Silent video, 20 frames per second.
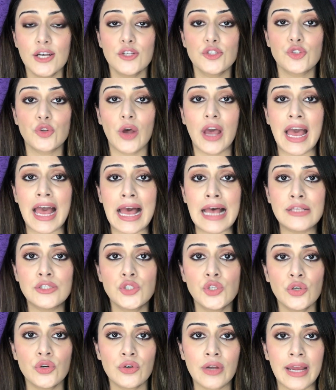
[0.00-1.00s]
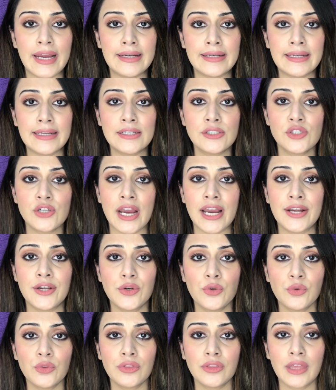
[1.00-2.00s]
So as you're writing, try
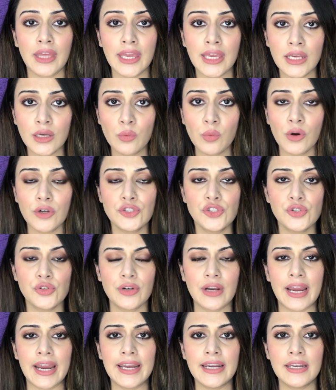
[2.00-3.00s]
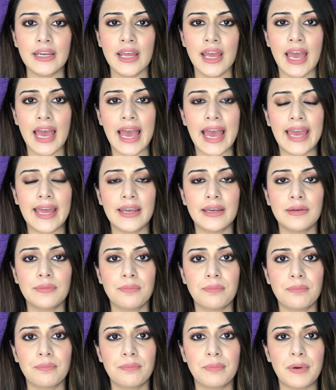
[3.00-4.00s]
to think what you write and
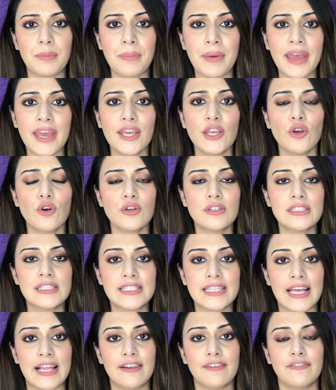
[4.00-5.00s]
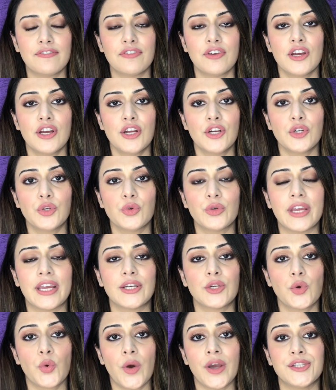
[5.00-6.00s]
prepare yourself to
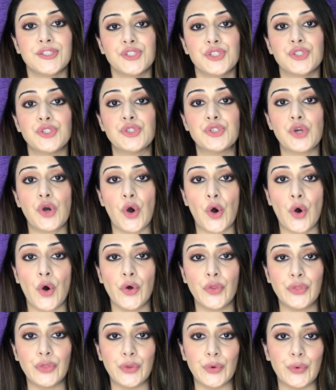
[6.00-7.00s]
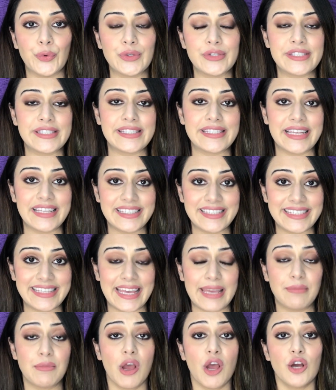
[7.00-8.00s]
get questioned on those
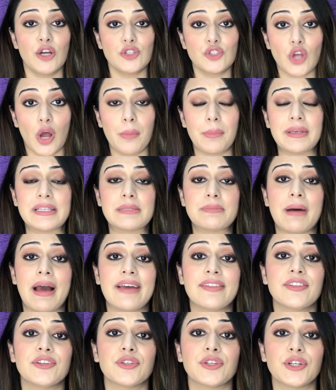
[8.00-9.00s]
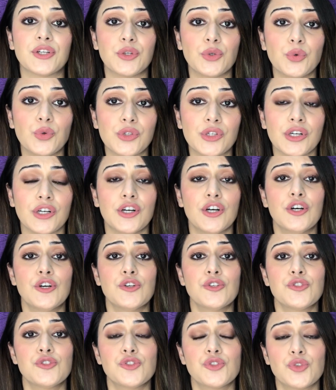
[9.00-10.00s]
same topics by the recruiter.
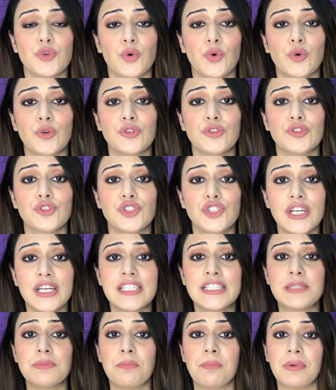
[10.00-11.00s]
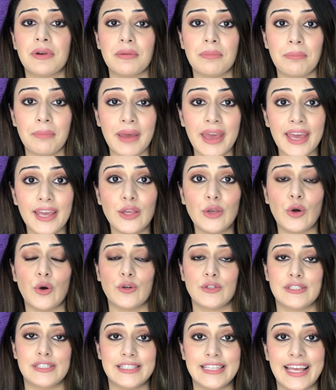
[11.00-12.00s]
So just prepare
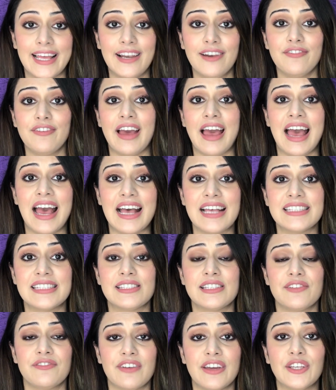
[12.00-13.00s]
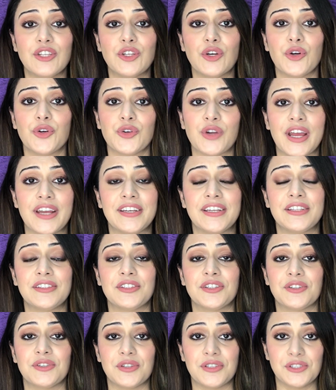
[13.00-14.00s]
yourself as and when you're writing
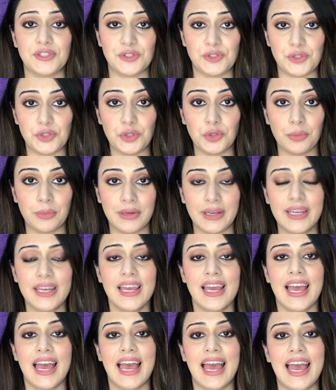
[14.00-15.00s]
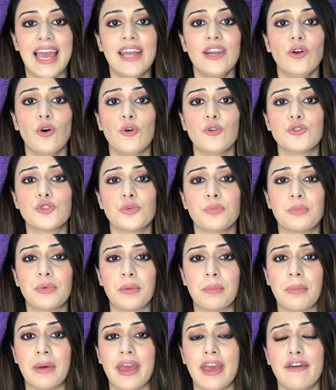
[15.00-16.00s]
the resume, and also
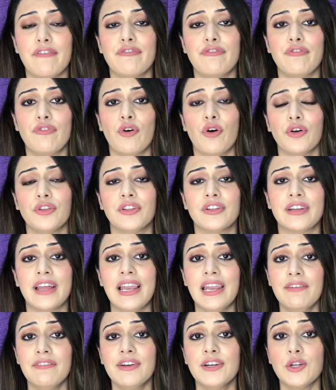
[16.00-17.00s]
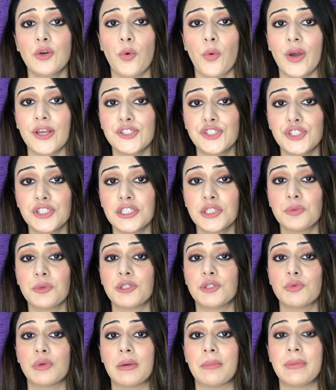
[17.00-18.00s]
prepare for the relevant questions
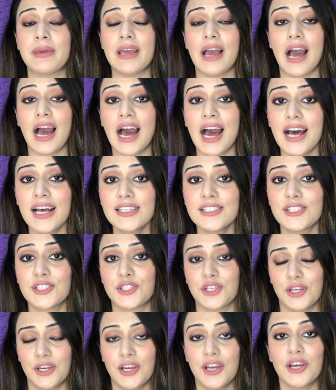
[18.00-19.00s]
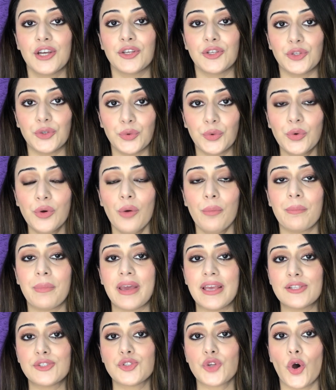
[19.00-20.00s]
which will be asked you
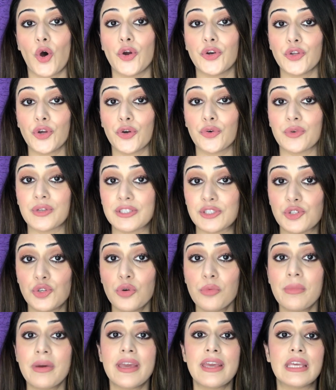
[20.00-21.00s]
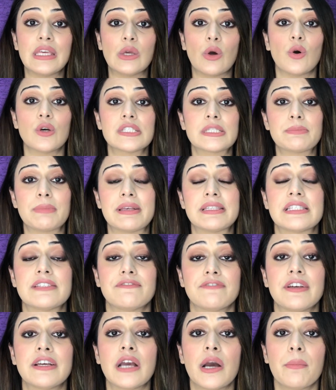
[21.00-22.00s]
based on your resume, your
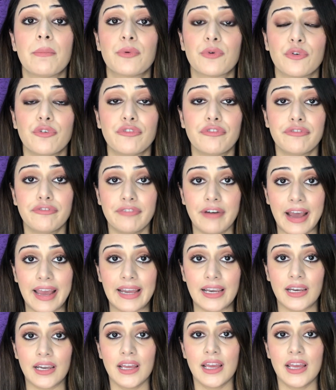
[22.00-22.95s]
specific profile.